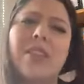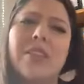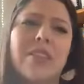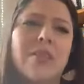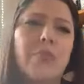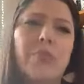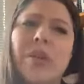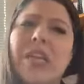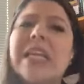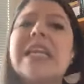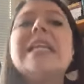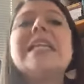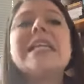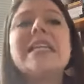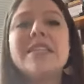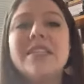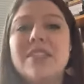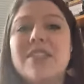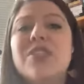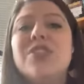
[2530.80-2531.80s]
we
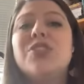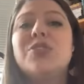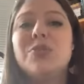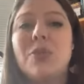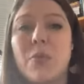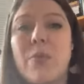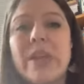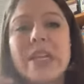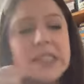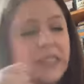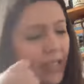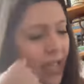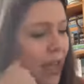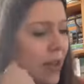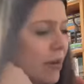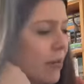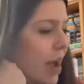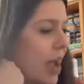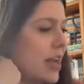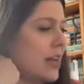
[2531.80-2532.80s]
needed to do a reset,
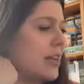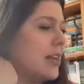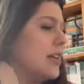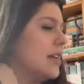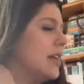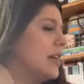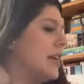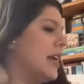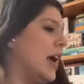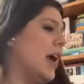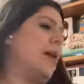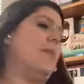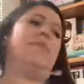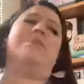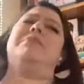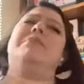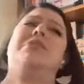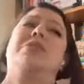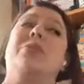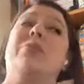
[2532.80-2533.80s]
right? So